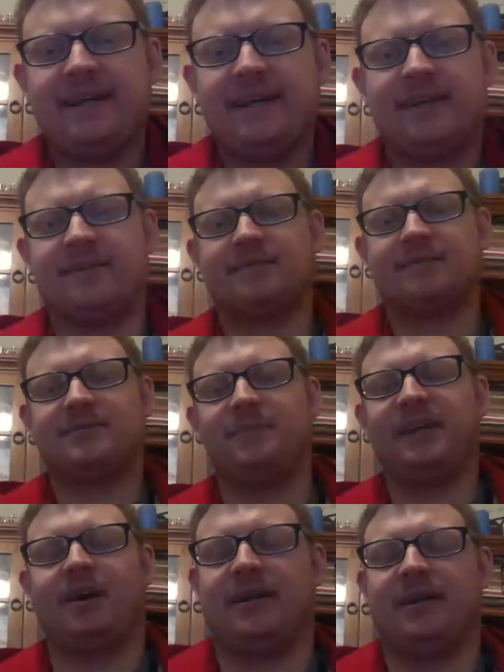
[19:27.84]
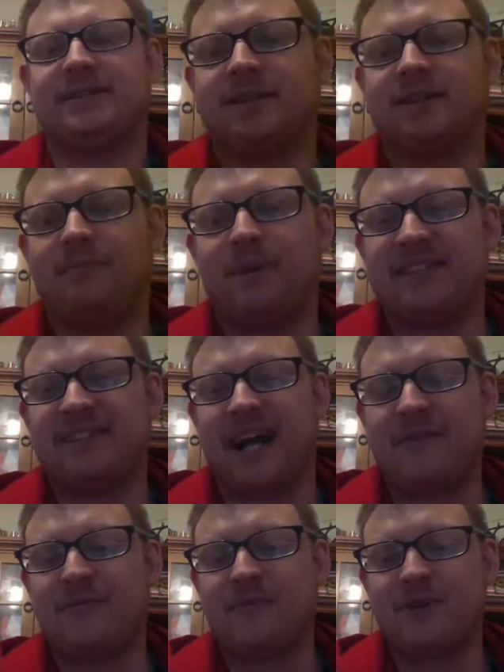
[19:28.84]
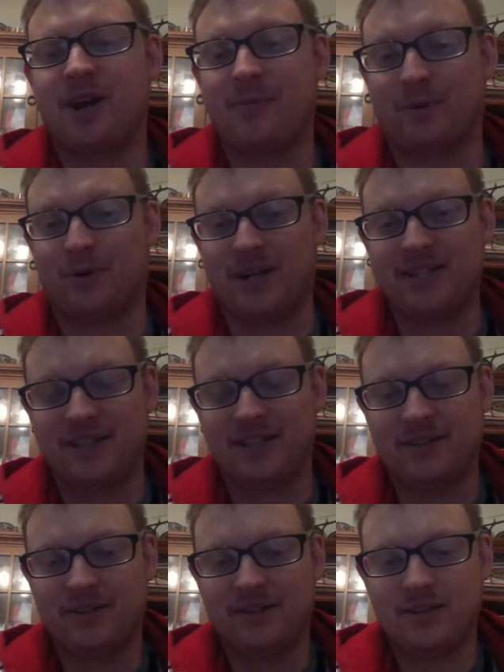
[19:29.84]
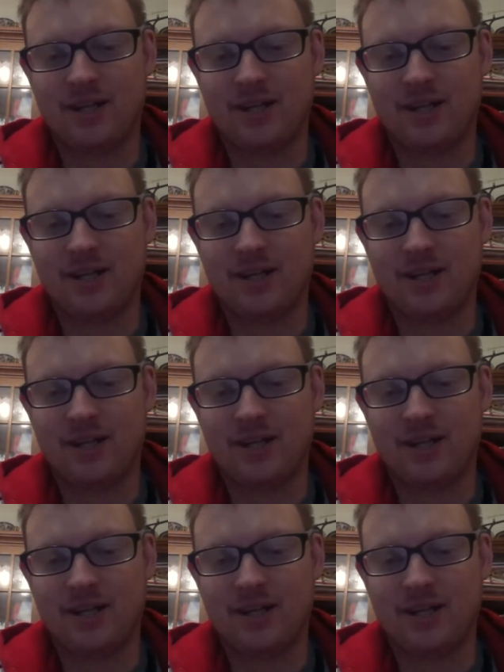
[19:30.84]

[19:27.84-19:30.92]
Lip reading: to be honest, aside from Don Preston,